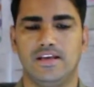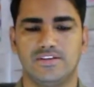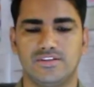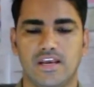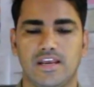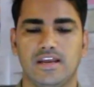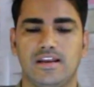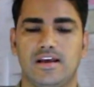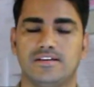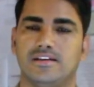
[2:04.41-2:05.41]

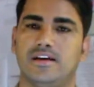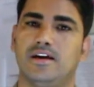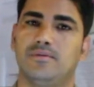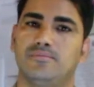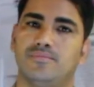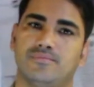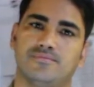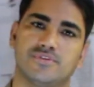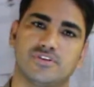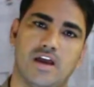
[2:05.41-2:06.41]
Second, as a
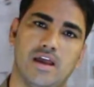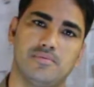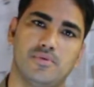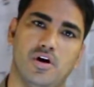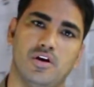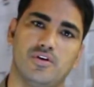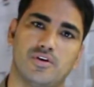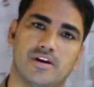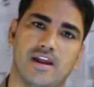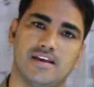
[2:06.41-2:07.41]
Skype call
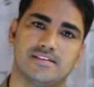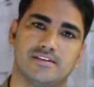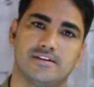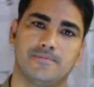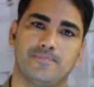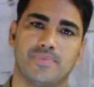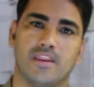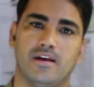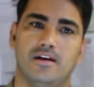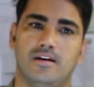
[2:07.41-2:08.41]
organizer,
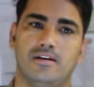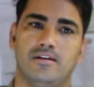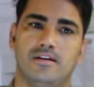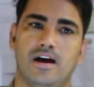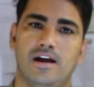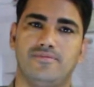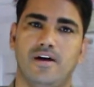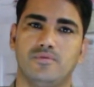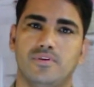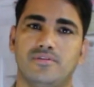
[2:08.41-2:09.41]
I
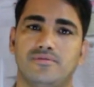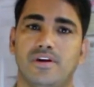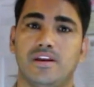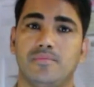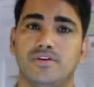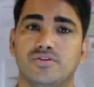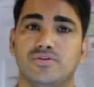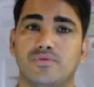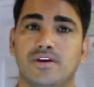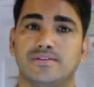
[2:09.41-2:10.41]
found it very much
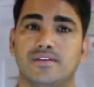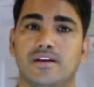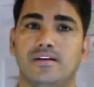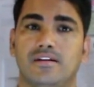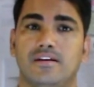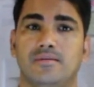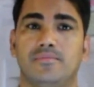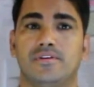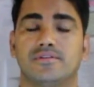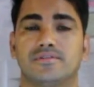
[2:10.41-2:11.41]
interesting
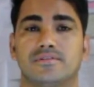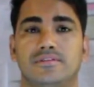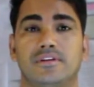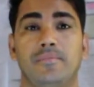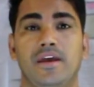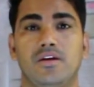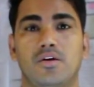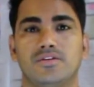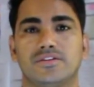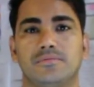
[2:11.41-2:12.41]
because the main
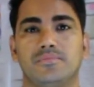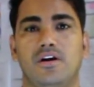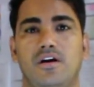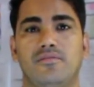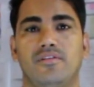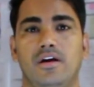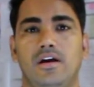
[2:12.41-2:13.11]
concept of